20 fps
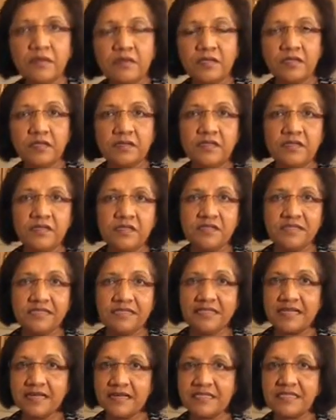The
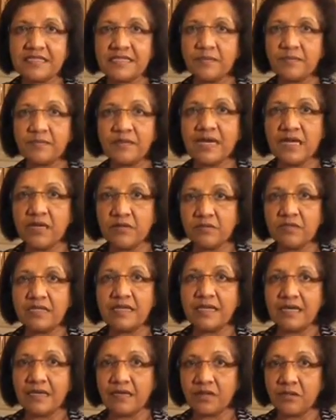onions are nicely
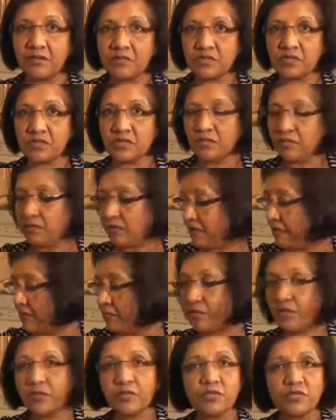browned now, so
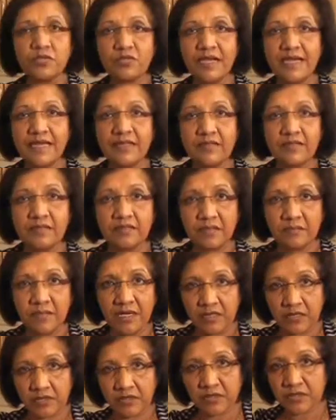I'm going to add the
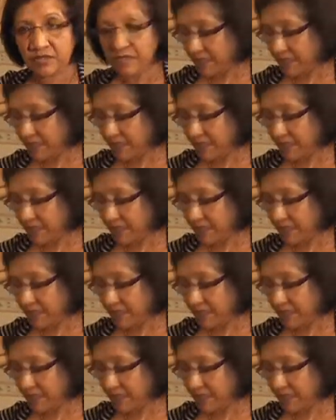tomatoes